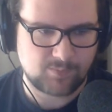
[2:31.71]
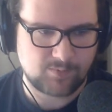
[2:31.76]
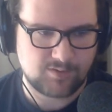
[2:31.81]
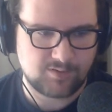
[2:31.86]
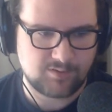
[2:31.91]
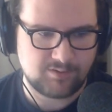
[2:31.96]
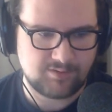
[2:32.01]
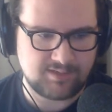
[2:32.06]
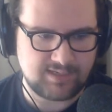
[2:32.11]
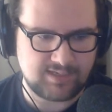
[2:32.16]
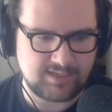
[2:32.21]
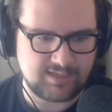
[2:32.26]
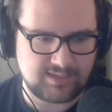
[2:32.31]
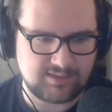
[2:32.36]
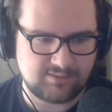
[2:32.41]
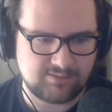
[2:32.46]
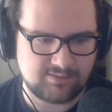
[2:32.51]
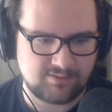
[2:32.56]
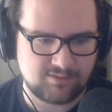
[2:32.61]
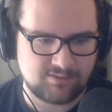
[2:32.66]

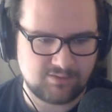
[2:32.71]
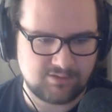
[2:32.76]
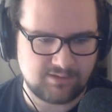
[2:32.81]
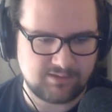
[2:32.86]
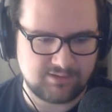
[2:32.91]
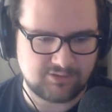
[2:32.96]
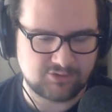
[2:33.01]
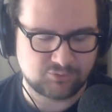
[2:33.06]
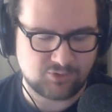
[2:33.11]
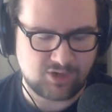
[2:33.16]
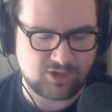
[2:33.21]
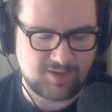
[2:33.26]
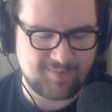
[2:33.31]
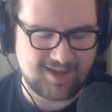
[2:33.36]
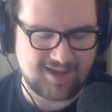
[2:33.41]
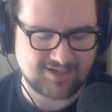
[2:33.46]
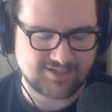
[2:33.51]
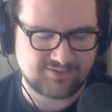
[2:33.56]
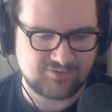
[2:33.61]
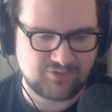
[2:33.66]
The
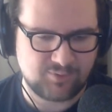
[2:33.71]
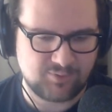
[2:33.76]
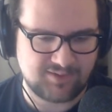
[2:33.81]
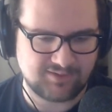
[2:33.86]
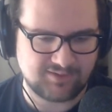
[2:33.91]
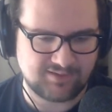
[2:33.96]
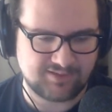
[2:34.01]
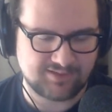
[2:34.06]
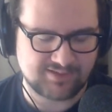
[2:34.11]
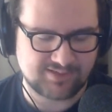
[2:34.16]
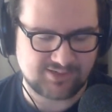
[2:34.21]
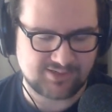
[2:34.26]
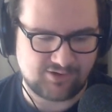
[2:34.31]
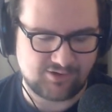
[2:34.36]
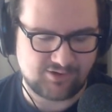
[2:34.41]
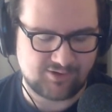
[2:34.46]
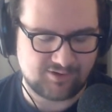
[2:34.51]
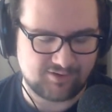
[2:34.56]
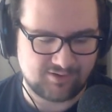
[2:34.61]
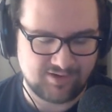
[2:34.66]
drawbacks of doing this
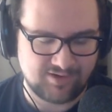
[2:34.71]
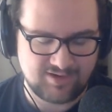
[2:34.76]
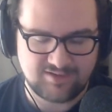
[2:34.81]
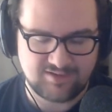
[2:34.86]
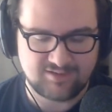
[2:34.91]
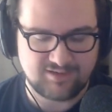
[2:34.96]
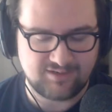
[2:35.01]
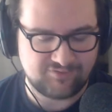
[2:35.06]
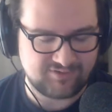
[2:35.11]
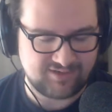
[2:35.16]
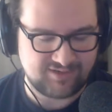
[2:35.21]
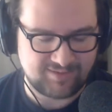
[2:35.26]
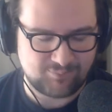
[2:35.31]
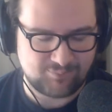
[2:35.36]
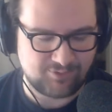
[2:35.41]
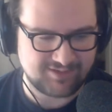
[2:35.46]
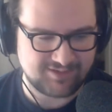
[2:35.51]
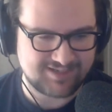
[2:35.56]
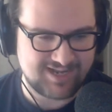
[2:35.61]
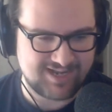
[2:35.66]
are if the
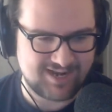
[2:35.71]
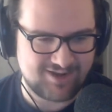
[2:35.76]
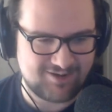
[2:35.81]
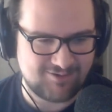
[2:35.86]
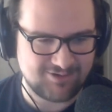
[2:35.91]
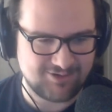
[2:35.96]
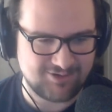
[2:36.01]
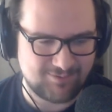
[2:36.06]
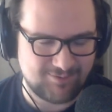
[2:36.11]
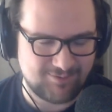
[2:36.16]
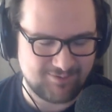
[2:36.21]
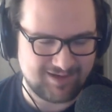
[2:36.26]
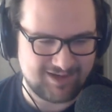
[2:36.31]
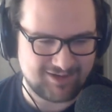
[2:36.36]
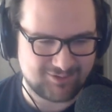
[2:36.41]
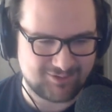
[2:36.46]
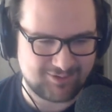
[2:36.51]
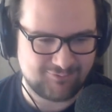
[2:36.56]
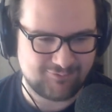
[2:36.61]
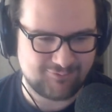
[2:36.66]
endpoint's down, you won't get your
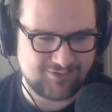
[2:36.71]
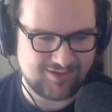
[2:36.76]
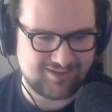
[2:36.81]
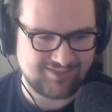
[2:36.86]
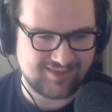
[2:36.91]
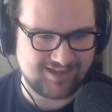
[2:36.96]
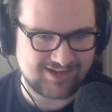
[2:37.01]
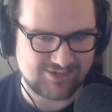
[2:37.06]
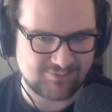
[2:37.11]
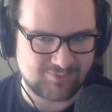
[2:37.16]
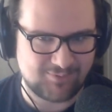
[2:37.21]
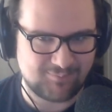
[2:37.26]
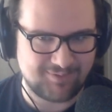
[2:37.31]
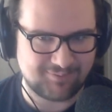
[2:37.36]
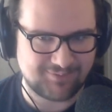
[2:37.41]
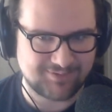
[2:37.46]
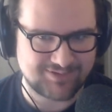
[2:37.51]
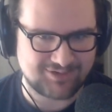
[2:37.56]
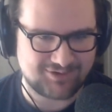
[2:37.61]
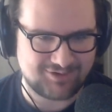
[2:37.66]
config, the agent won't be able
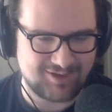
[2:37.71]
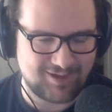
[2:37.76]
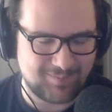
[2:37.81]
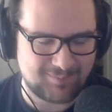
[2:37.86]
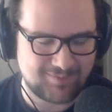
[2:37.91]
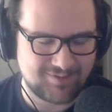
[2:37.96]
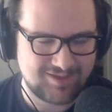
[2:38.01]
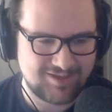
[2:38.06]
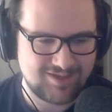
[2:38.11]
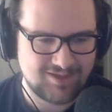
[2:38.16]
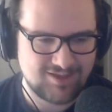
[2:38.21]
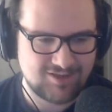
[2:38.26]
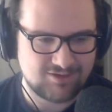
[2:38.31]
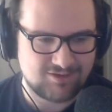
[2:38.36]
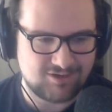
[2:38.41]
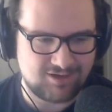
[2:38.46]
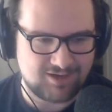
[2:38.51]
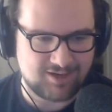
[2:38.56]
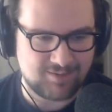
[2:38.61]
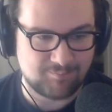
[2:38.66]
to start up.
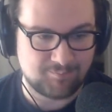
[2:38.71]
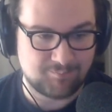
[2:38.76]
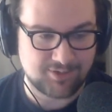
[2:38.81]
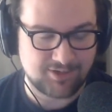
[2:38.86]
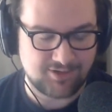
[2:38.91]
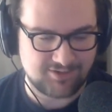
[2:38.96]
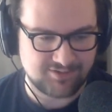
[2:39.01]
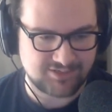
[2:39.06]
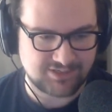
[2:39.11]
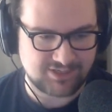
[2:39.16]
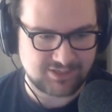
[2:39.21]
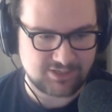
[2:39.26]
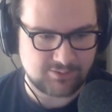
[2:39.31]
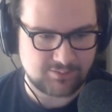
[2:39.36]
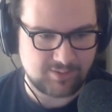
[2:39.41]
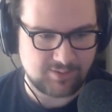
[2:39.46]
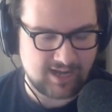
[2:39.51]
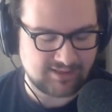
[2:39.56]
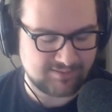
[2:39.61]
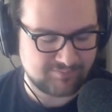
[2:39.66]
But also
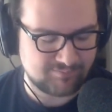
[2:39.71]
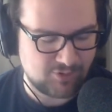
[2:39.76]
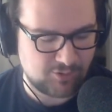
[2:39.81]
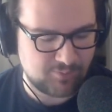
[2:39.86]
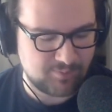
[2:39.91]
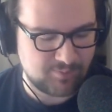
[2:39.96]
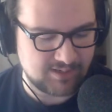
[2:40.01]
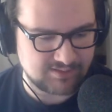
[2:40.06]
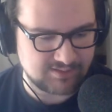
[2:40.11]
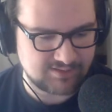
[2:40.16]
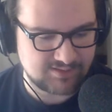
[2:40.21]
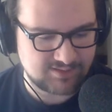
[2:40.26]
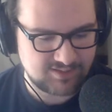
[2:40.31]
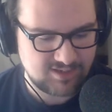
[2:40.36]
at the moment,